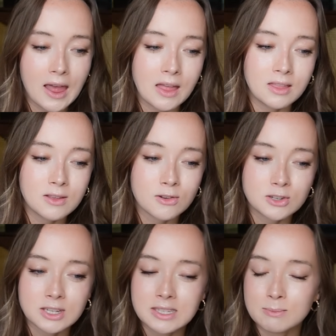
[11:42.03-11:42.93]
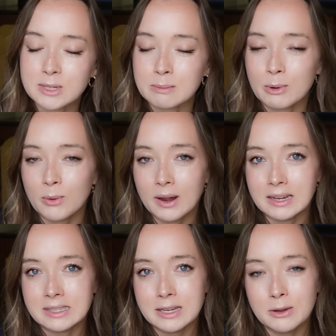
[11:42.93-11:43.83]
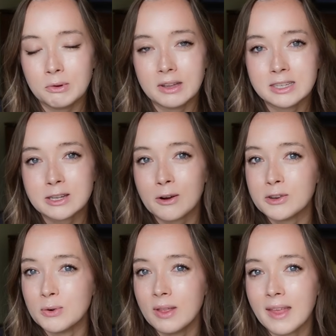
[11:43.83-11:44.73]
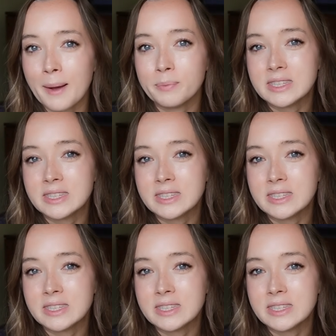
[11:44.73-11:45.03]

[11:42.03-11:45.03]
And these are just some simple ways that you can start doing that